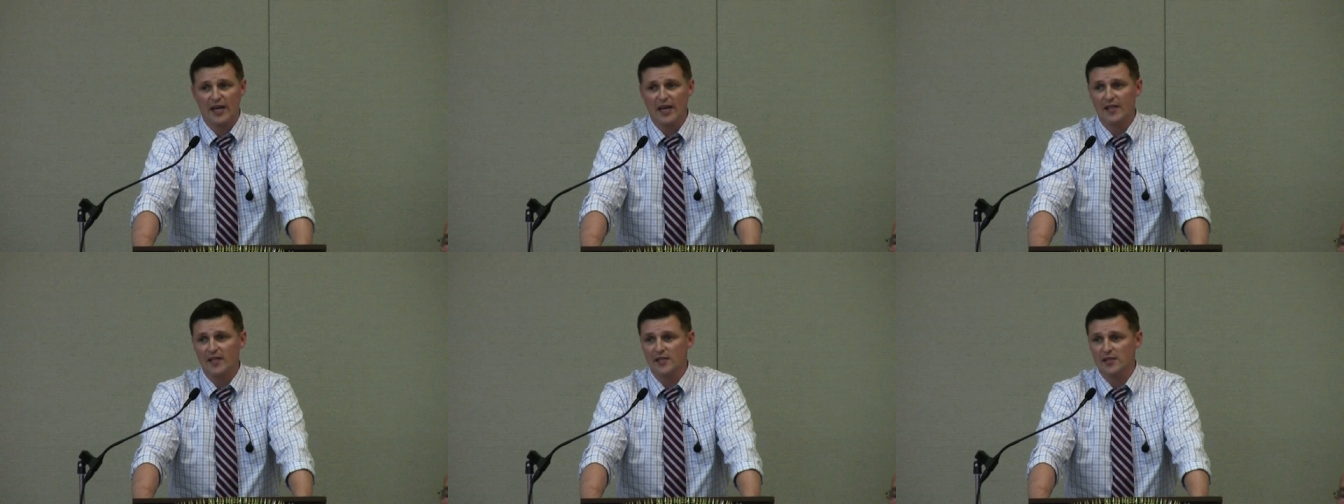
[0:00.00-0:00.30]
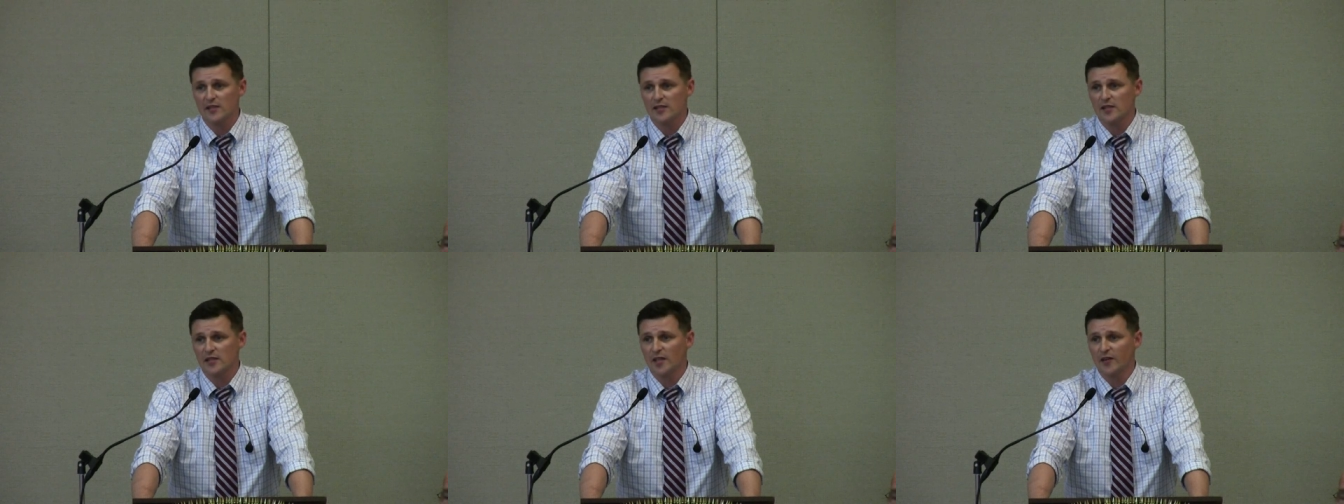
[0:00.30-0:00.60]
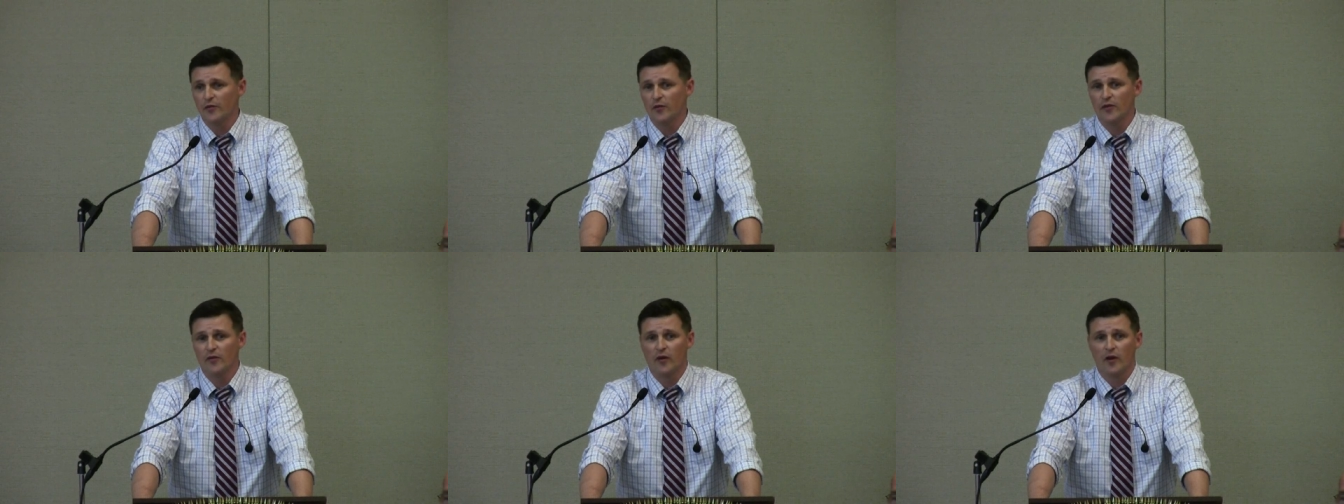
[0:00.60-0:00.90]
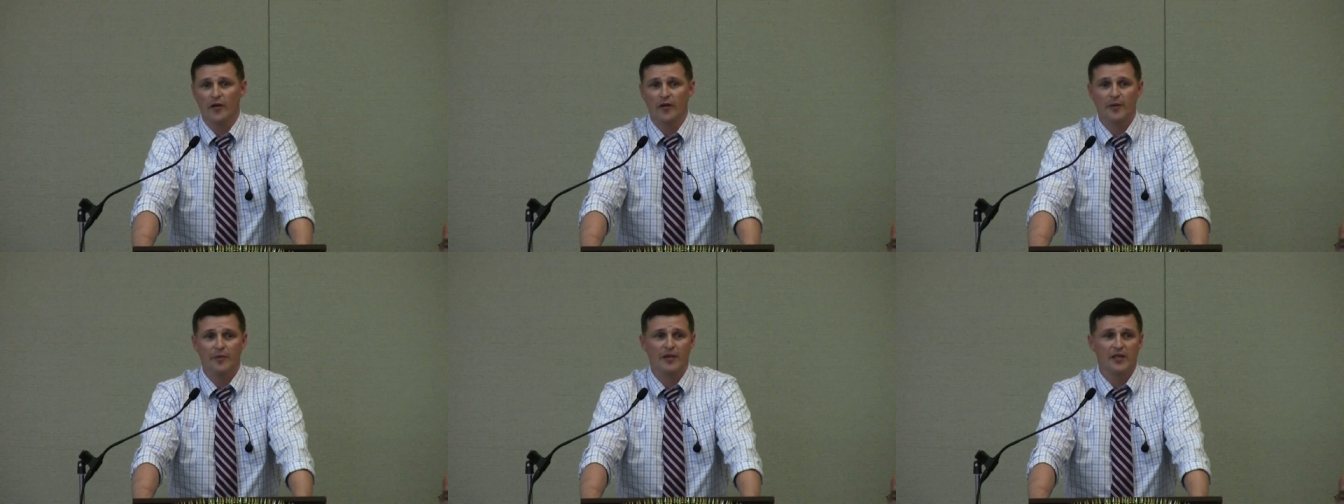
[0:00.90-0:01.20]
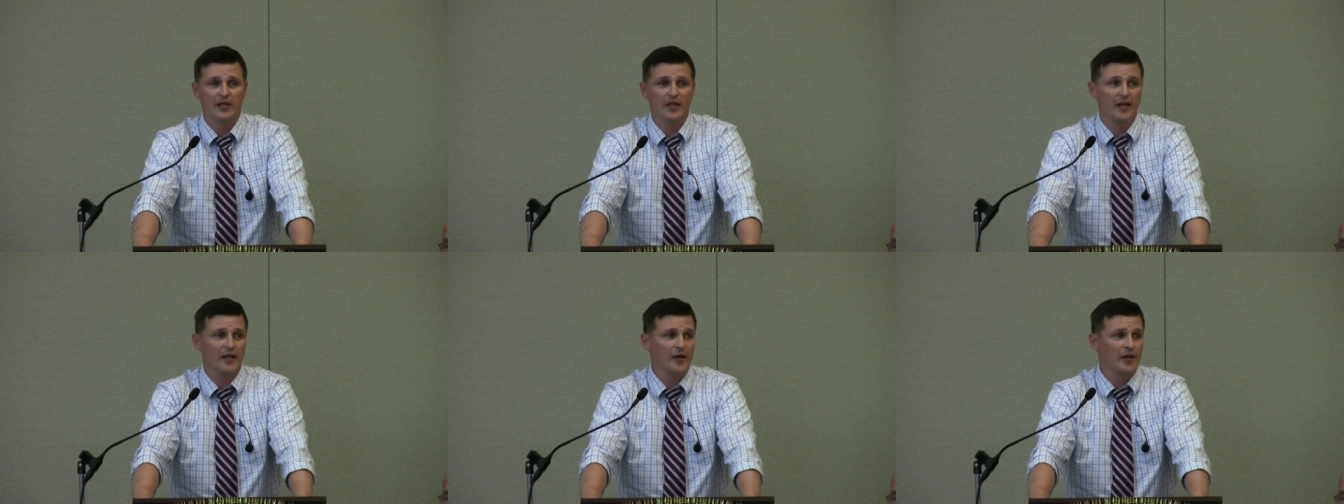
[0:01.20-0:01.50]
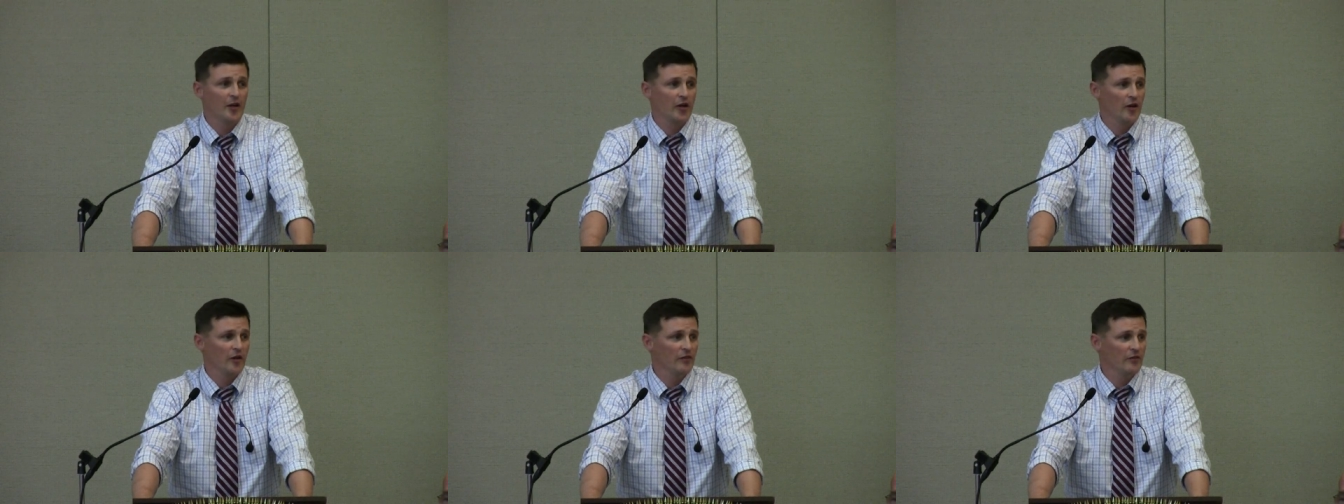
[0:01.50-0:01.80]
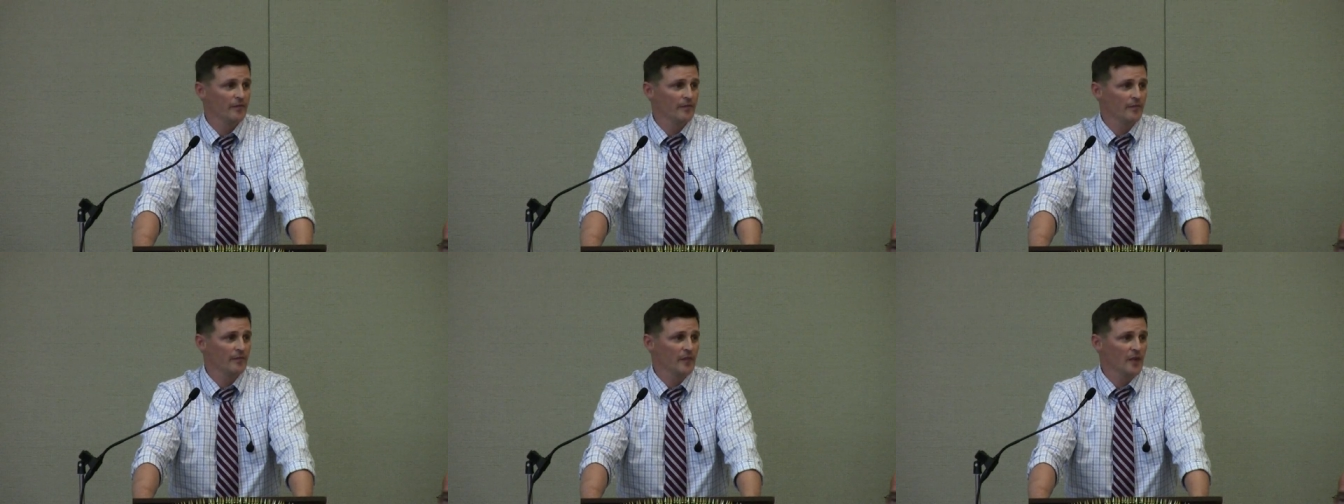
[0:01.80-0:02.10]
Site distance stuff we've already been taking care
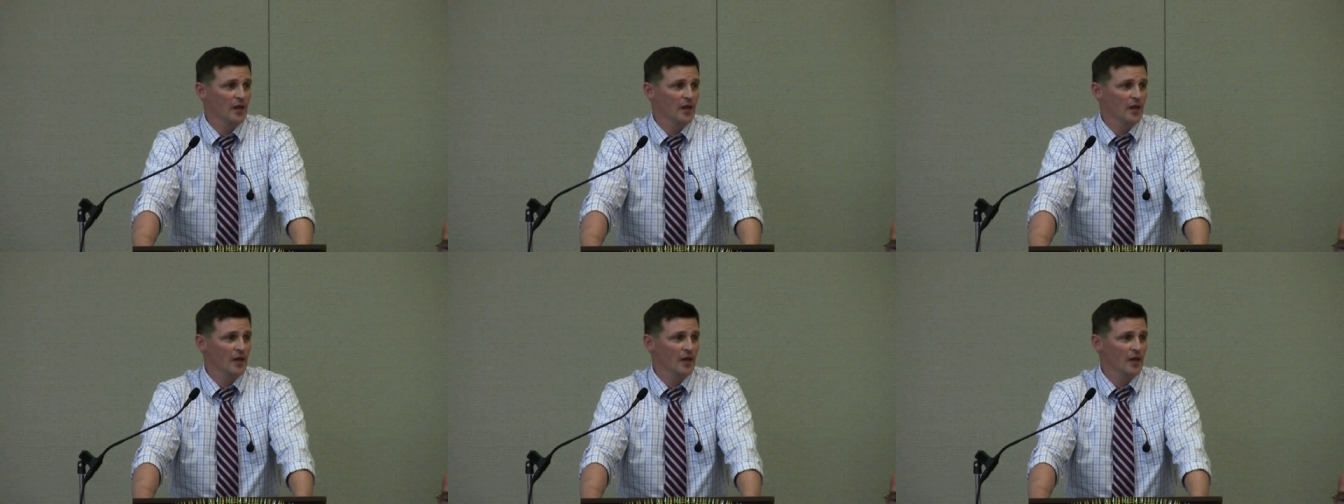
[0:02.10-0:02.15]
of.